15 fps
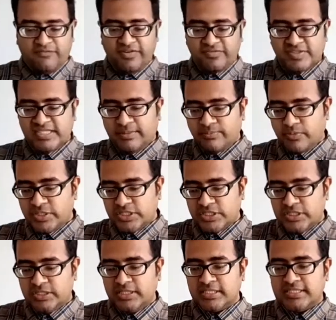Fifth sub
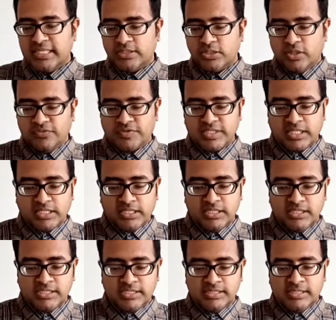question, the set of
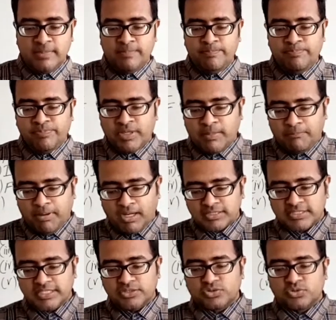circles
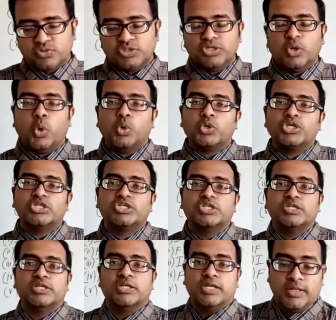passing through the
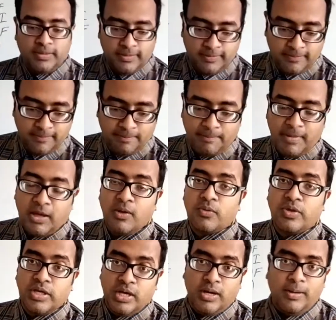origin. Now
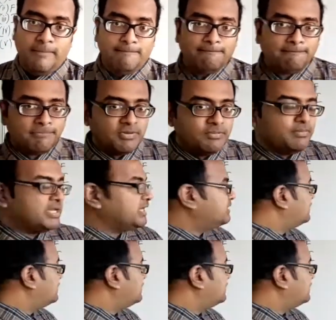here you may get